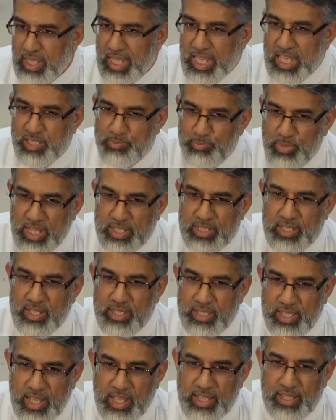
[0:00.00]
is better
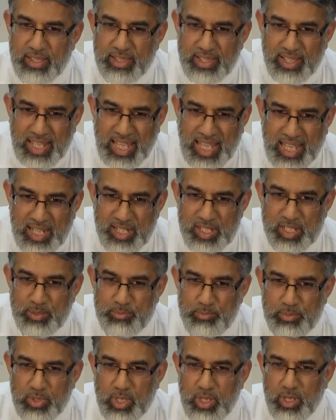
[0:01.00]
than the
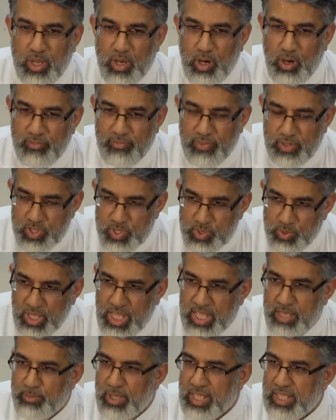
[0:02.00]
kingdom of
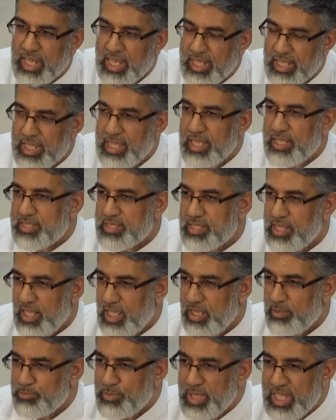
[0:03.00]
Sulaiman alayhi
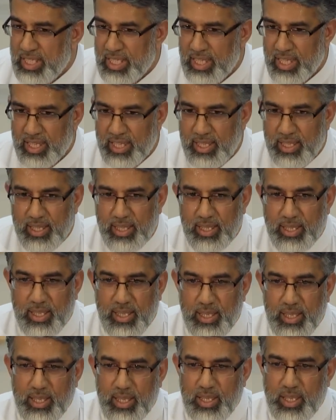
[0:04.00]
salam. Meaning,
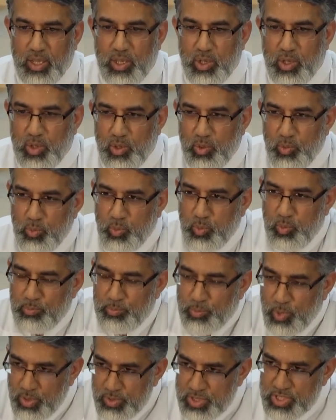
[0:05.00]

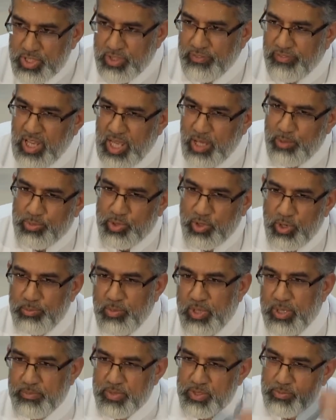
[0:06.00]
most of our
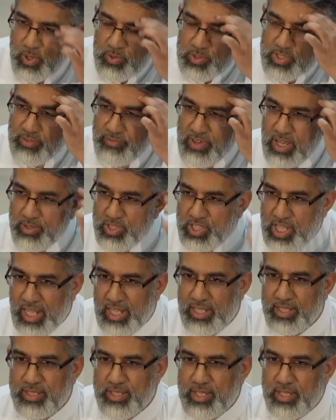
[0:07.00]
problems, most of our
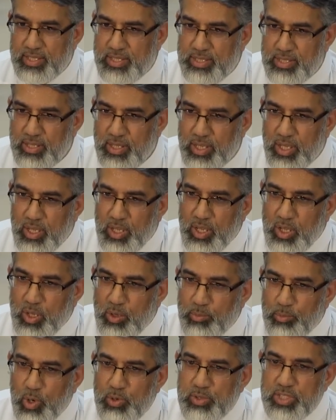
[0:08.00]
challenges,
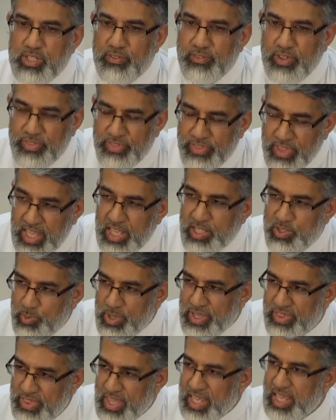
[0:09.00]
most of the things
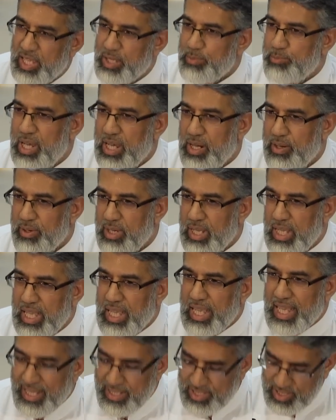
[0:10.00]
we think about
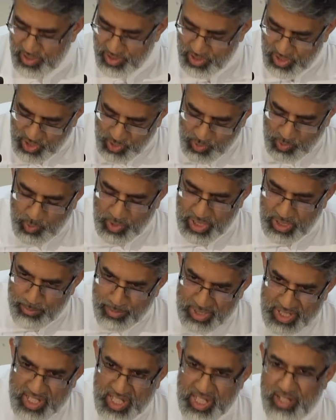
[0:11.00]
is to do with
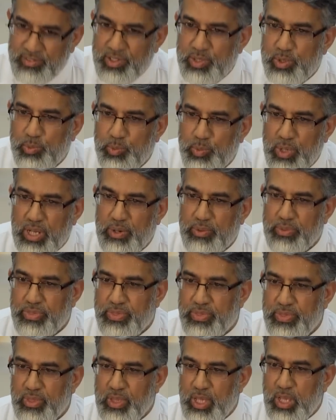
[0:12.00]
material
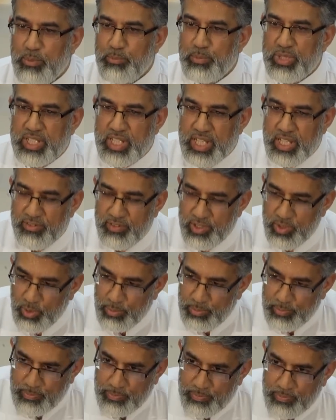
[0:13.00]
wealth,
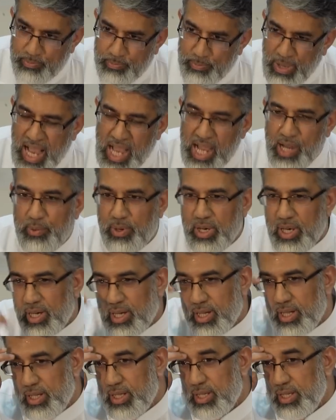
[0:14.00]
material power,